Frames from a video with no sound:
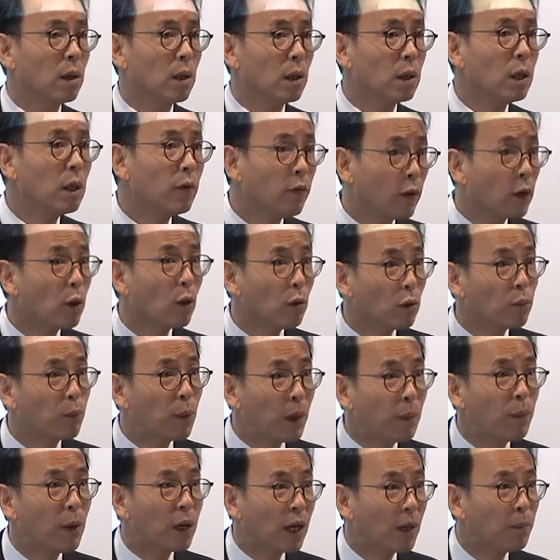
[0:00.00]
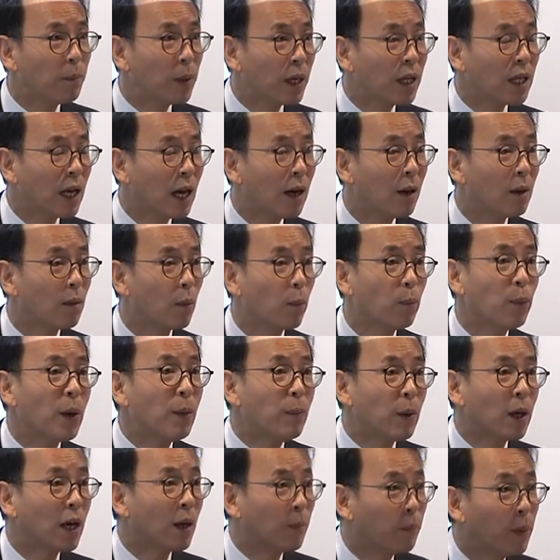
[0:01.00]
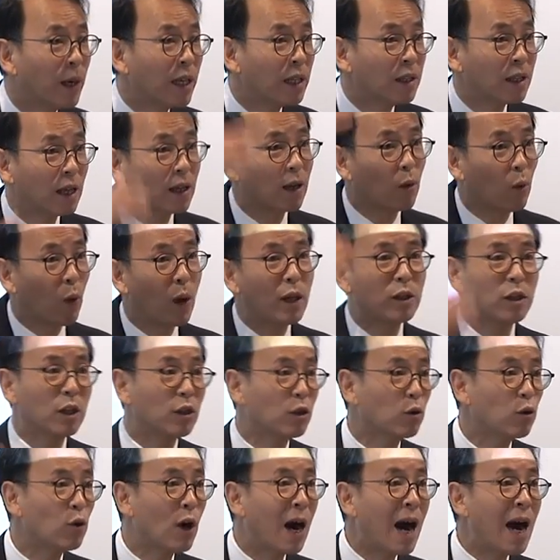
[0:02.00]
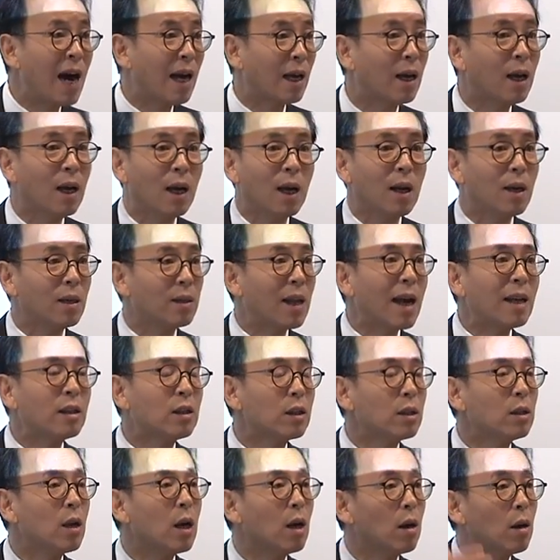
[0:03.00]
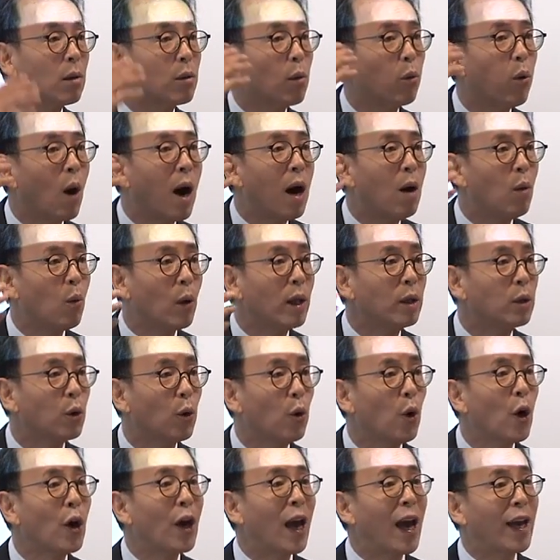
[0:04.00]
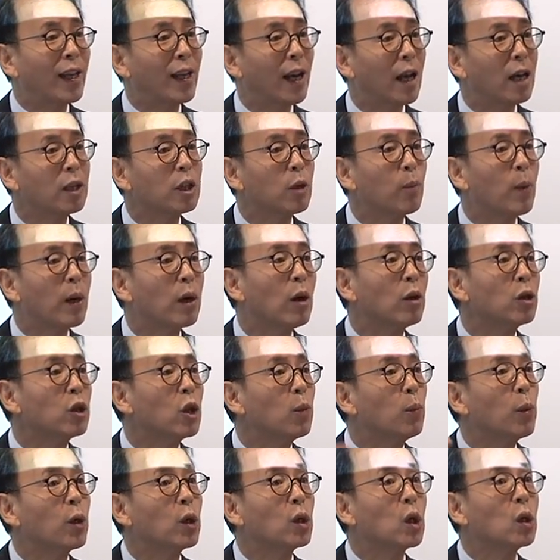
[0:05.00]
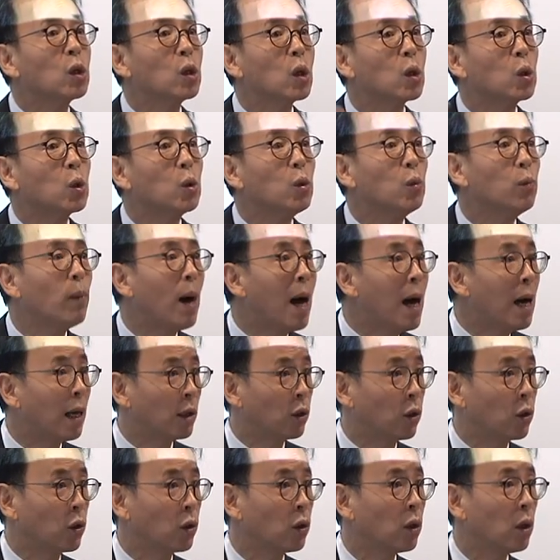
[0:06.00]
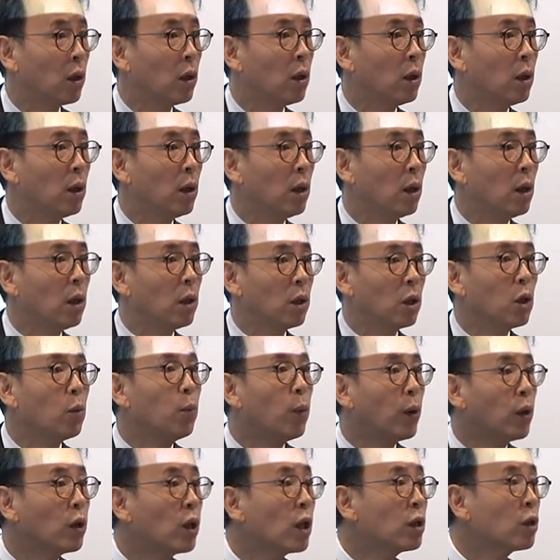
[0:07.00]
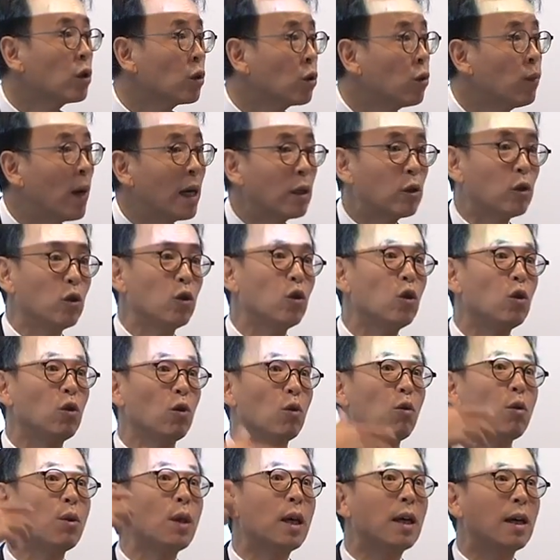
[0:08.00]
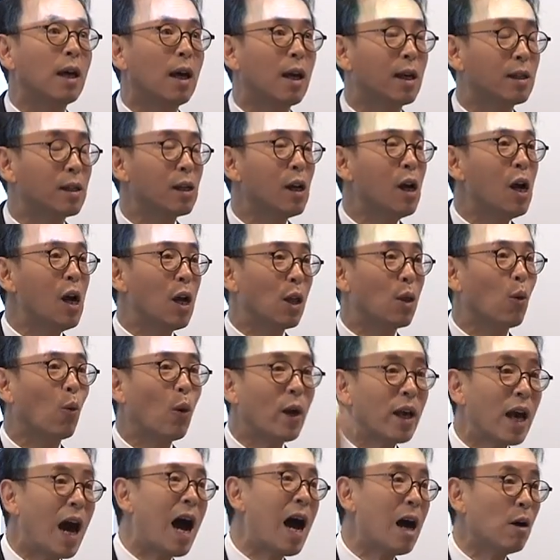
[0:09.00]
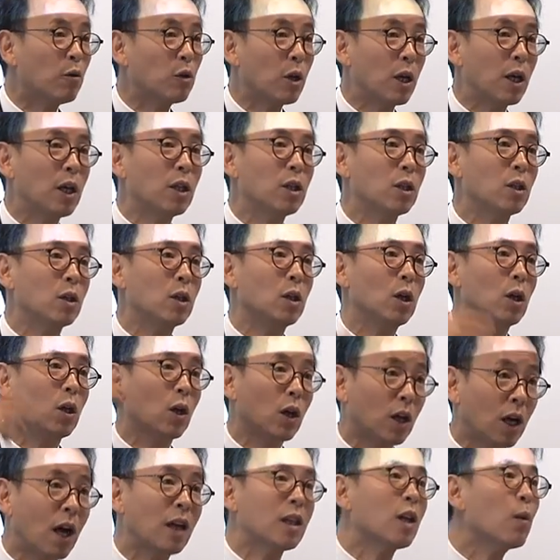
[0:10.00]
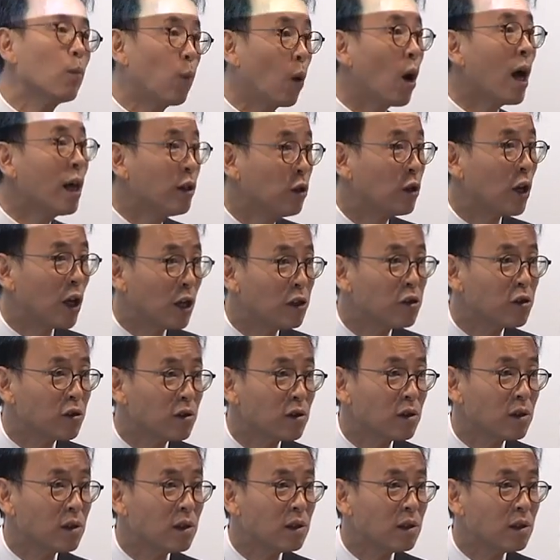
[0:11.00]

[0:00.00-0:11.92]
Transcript: Even though people complain that the wage is too high, that's not the wrong way to look at it. It's because you're producing too much. You're producing too much, you think it's the way out is cutting prices.